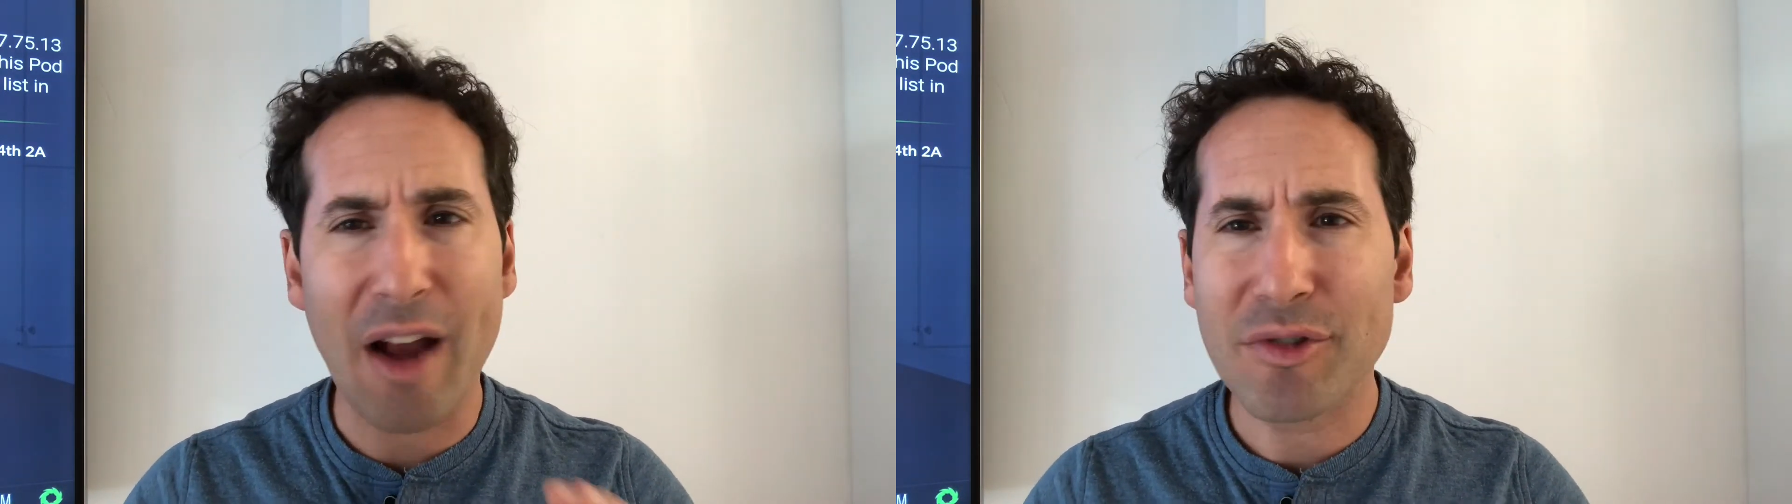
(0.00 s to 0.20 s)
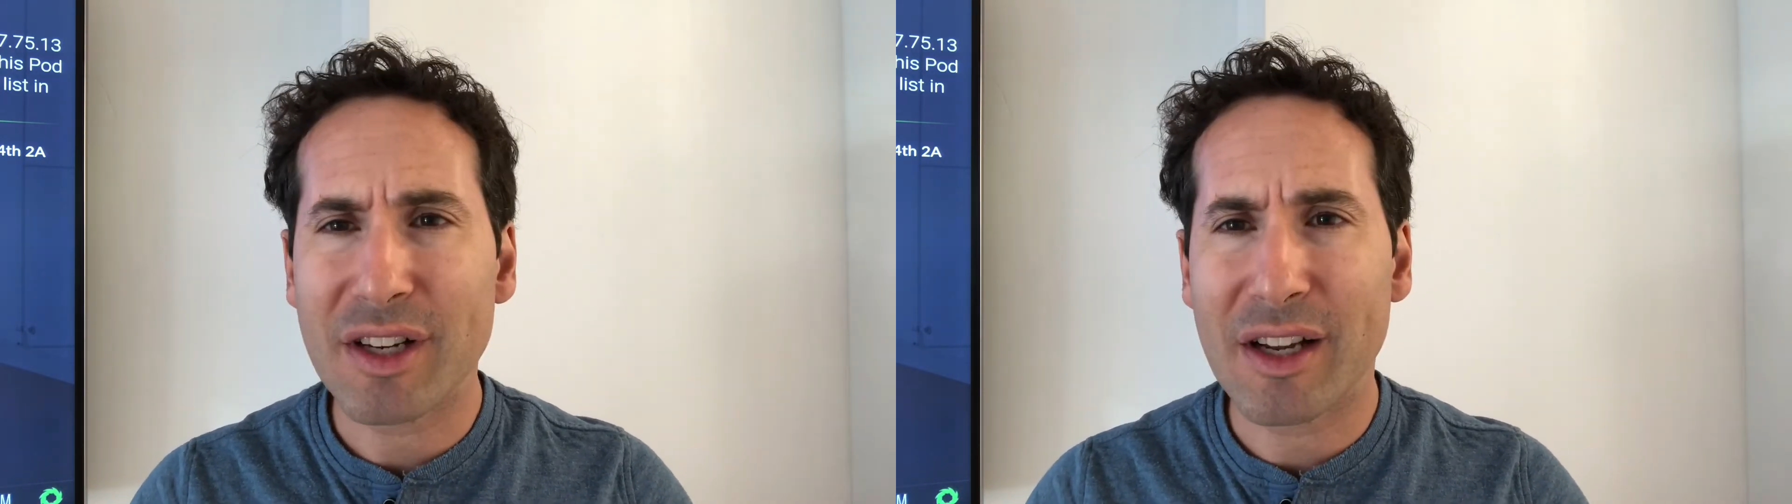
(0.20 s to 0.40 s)

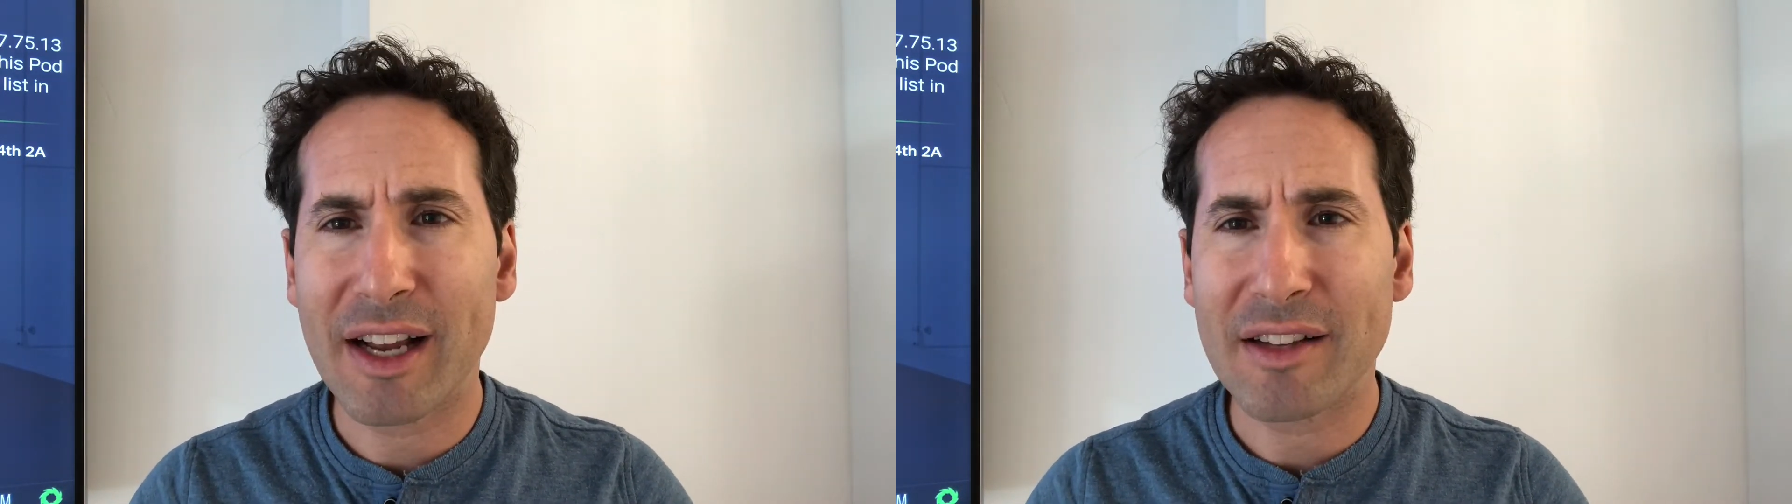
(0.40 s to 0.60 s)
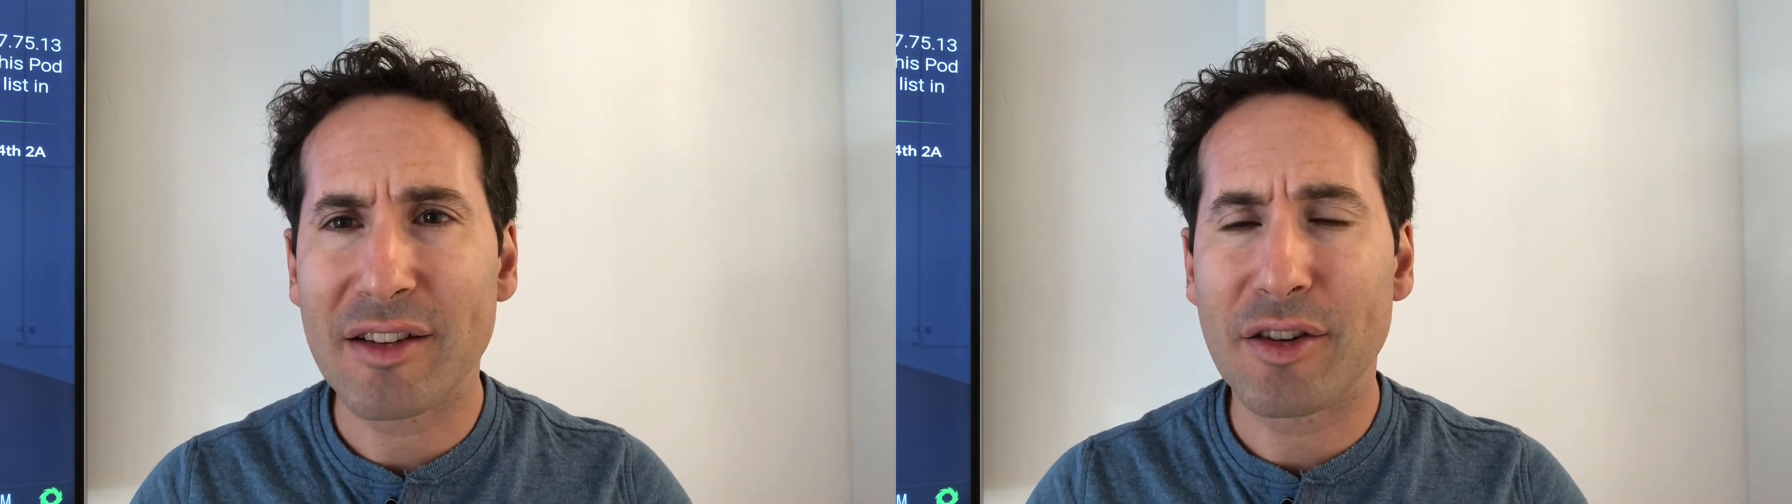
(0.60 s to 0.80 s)
is it
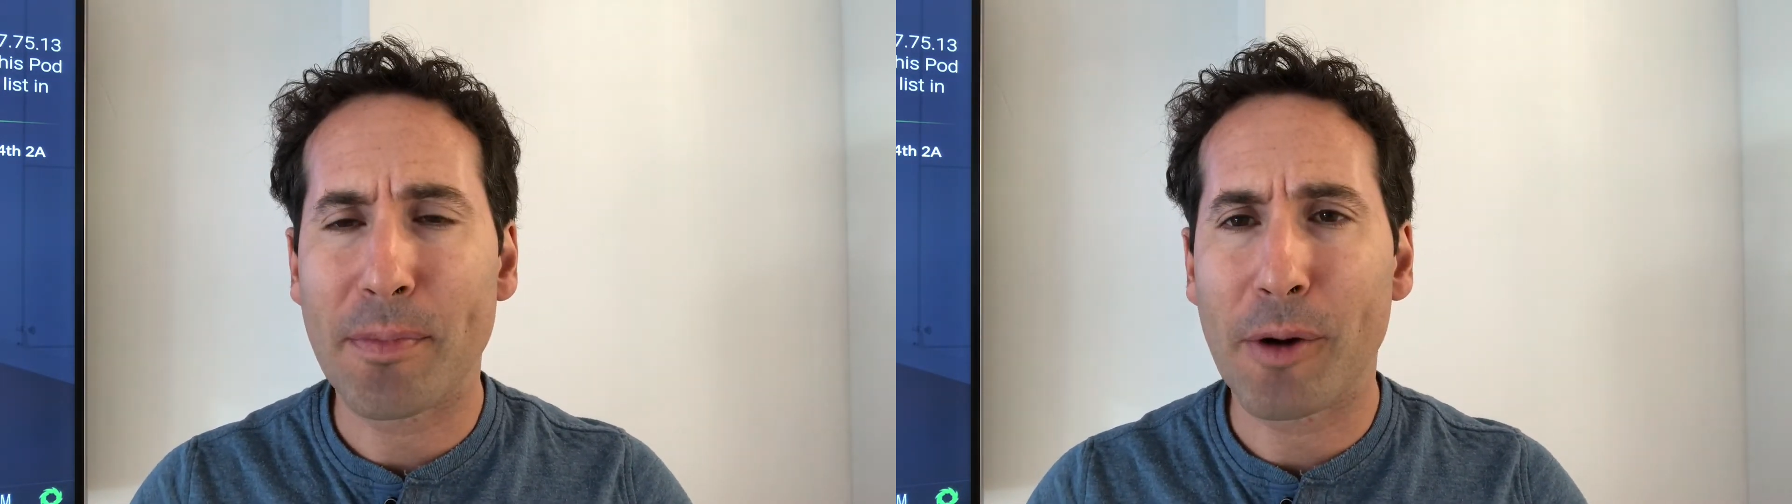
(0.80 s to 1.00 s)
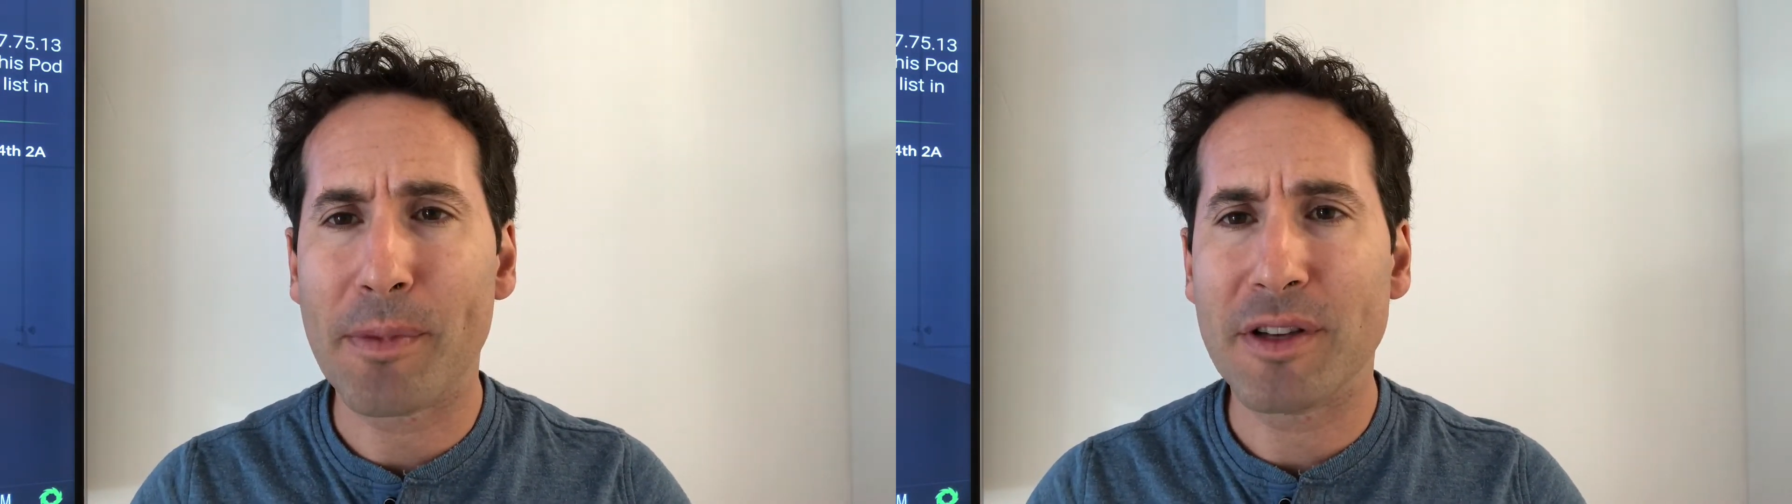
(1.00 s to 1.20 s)
connected to
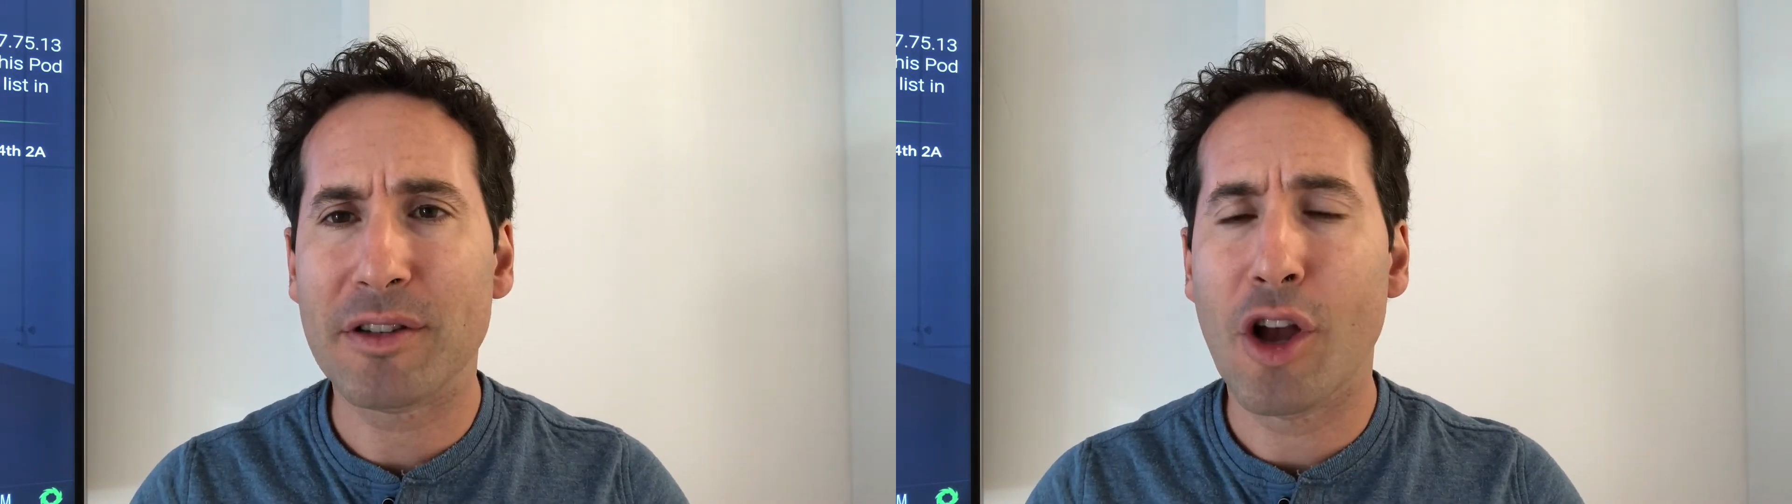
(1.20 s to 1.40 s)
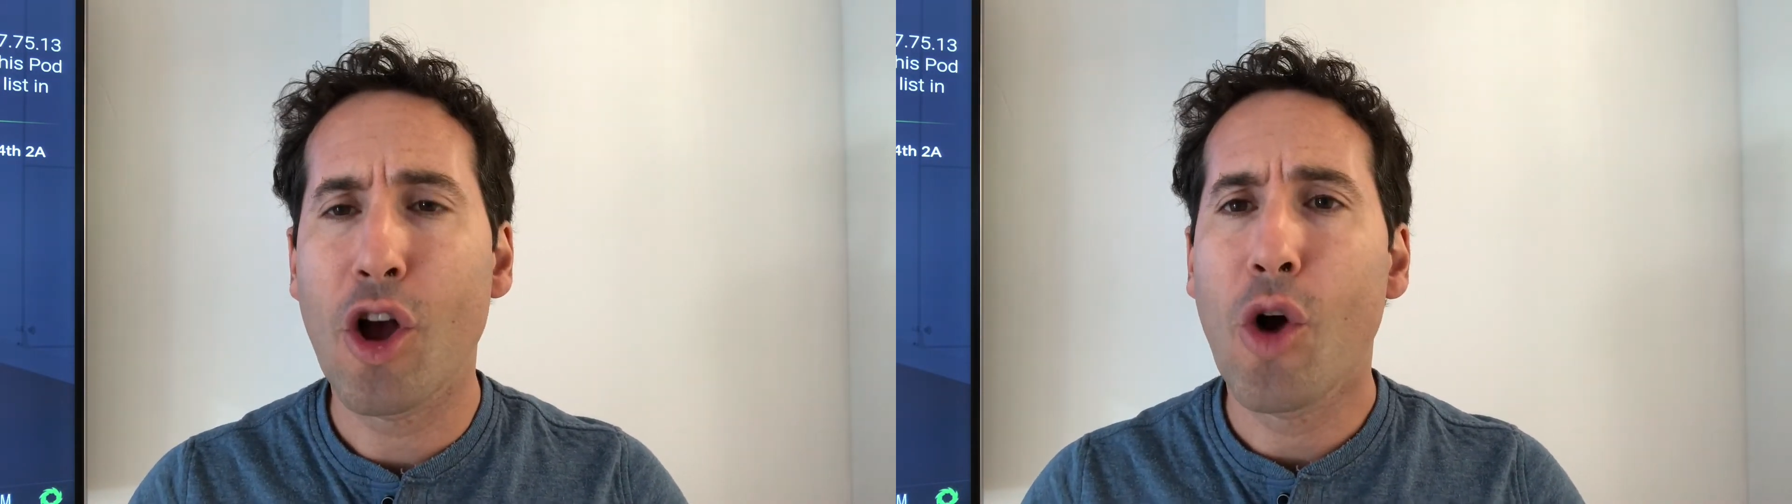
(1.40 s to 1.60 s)
purpose?